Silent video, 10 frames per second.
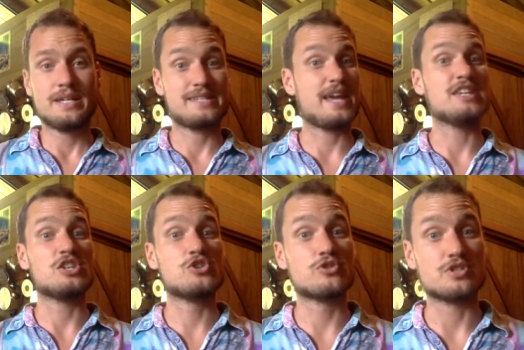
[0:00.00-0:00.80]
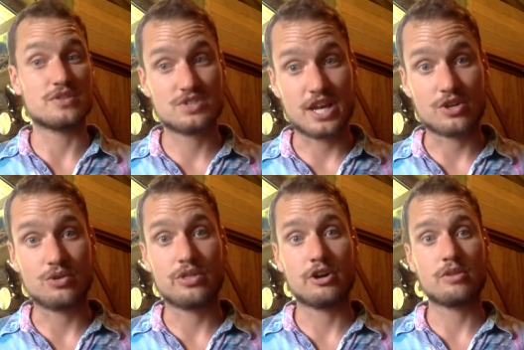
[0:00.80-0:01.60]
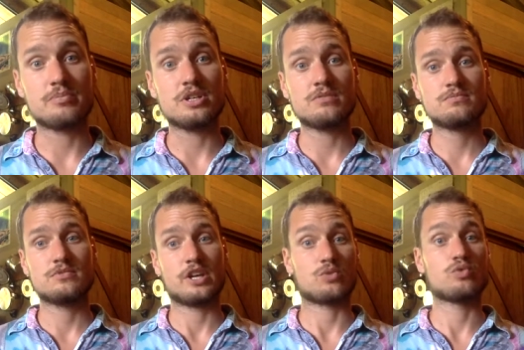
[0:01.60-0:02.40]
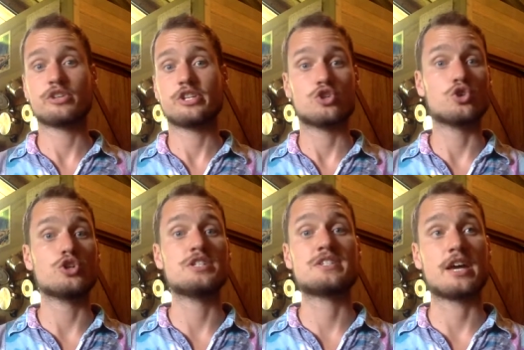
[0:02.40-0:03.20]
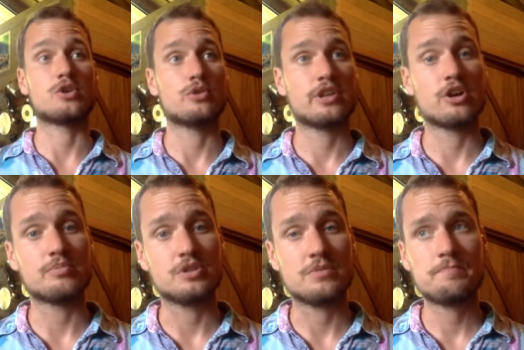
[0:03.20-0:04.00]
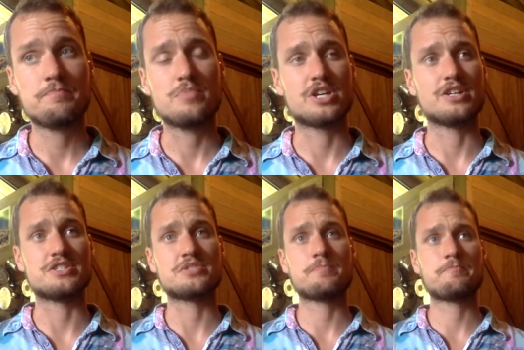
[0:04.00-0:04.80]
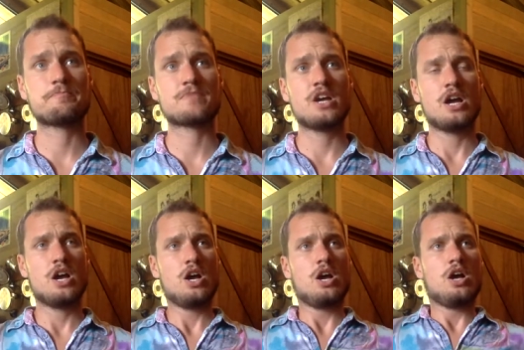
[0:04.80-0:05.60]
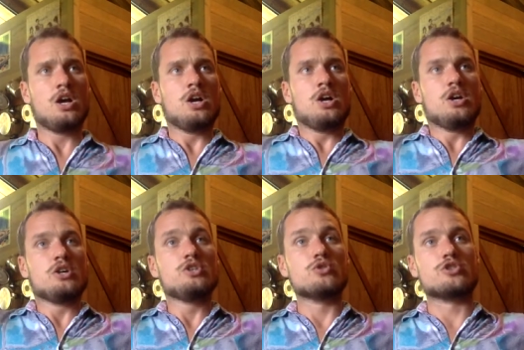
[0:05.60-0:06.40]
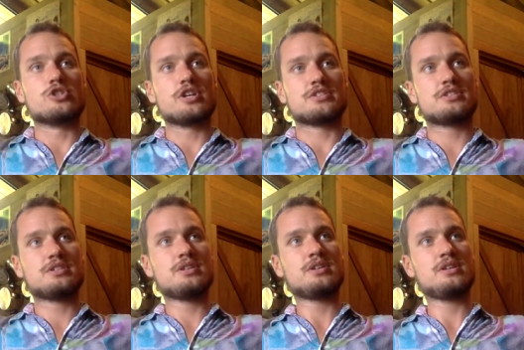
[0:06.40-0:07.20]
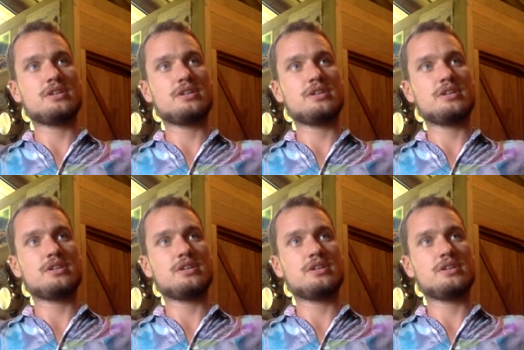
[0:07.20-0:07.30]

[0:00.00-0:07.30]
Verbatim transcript: 10 years of psychotherapy, like really good psychotherapy, because you're just,